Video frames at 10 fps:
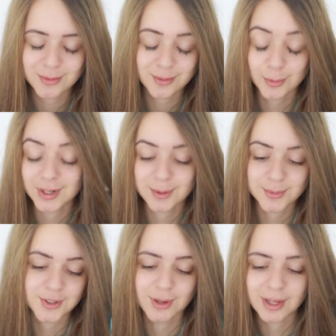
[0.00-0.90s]
when it
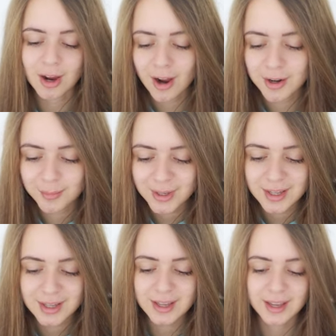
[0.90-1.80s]
comes to
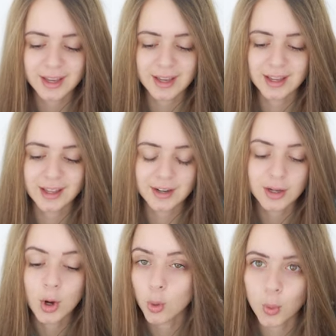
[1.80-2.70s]
economy and
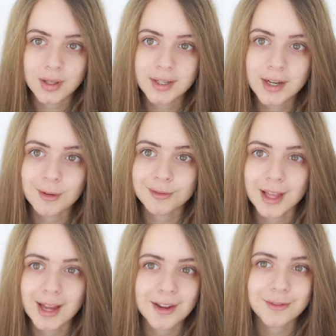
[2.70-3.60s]
quality of
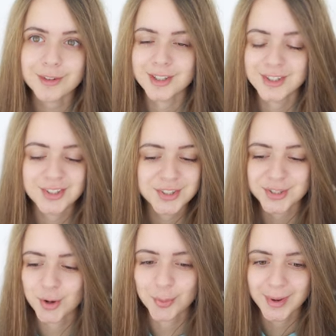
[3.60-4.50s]
life, is
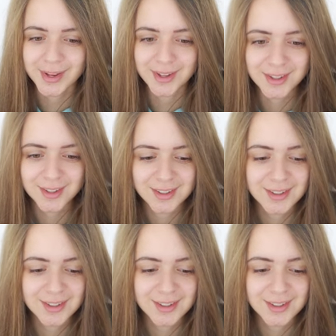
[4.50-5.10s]
so big.